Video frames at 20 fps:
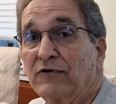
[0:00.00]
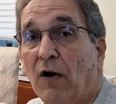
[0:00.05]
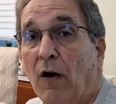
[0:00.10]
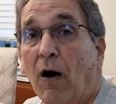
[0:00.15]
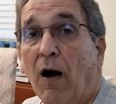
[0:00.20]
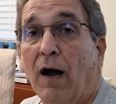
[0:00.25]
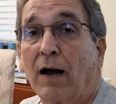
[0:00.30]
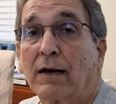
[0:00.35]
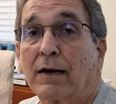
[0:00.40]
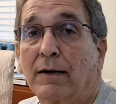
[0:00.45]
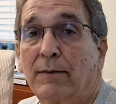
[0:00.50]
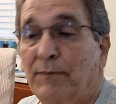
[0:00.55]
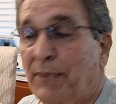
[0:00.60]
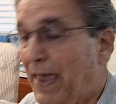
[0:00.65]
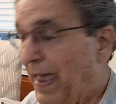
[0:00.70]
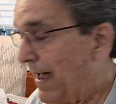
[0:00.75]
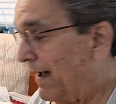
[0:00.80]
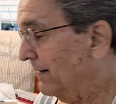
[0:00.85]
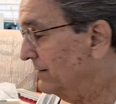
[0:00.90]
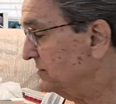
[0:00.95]
talk
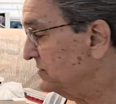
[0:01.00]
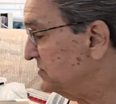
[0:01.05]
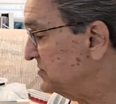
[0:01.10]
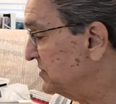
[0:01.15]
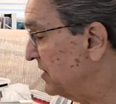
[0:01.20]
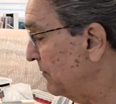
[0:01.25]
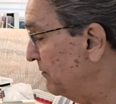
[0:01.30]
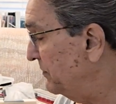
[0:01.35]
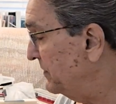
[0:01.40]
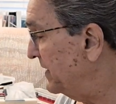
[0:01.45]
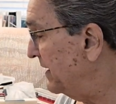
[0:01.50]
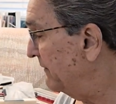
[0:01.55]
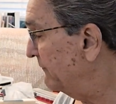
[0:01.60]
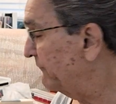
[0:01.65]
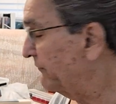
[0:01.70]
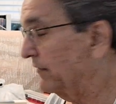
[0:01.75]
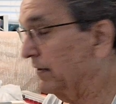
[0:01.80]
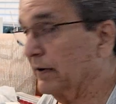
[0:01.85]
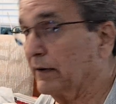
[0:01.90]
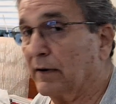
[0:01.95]
about some
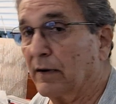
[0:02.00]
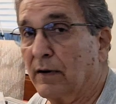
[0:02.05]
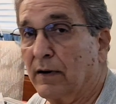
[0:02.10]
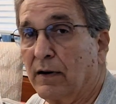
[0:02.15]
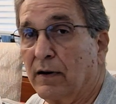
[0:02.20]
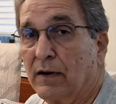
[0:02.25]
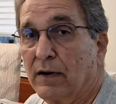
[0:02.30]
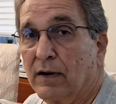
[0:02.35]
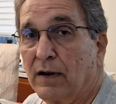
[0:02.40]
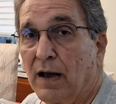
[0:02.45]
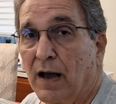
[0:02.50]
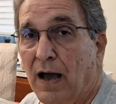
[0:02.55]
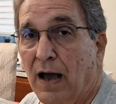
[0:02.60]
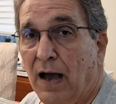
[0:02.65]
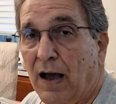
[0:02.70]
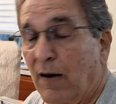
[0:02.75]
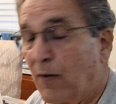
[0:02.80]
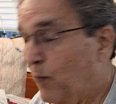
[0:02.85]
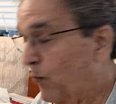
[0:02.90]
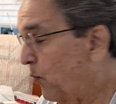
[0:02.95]
different
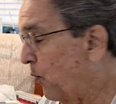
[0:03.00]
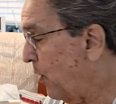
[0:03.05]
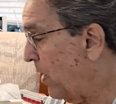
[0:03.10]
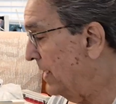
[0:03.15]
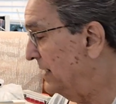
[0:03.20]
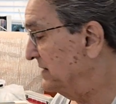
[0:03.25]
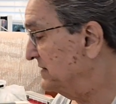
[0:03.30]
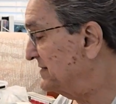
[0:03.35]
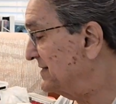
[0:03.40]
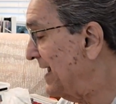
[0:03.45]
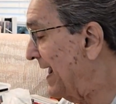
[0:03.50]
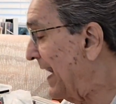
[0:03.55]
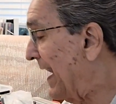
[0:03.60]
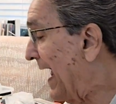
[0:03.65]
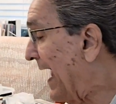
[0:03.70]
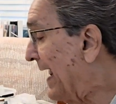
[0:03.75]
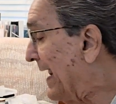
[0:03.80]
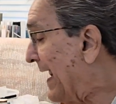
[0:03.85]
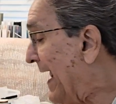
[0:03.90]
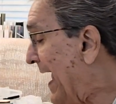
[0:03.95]
ones that
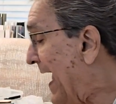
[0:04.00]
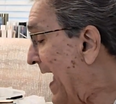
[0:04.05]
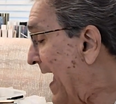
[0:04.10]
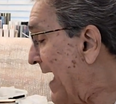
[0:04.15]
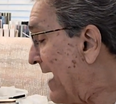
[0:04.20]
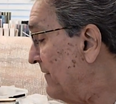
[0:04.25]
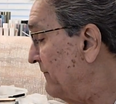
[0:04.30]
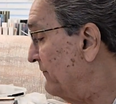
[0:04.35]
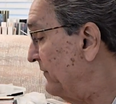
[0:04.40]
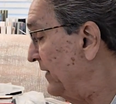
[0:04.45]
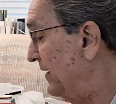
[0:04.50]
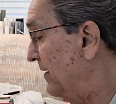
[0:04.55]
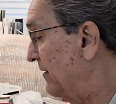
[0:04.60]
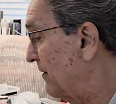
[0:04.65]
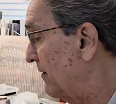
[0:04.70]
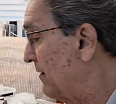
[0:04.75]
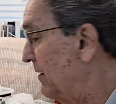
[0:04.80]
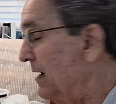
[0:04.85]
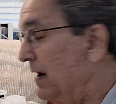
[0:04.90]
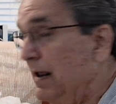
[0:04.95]
I have
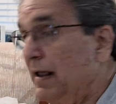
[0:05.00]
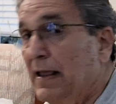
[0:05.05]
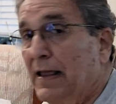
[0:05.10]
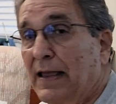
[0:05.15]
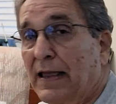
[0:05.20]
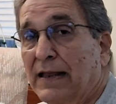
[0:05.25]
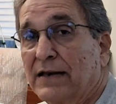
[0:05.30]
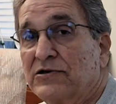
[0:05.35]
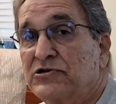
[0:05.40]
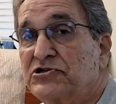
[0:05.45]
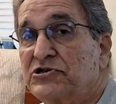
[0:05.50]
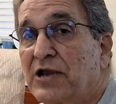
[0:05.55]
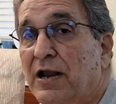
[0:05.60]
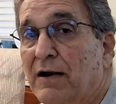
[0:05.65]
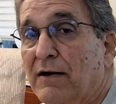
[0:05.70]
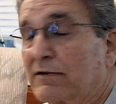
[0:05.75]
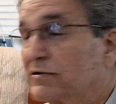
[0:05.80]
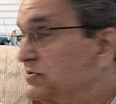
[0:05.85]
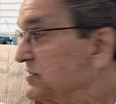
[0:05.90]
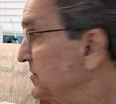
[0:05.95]
here and
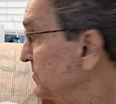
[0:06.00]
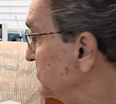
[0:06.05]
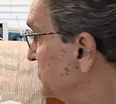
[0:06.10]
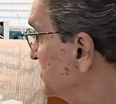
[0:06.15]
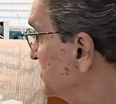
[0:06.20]
share some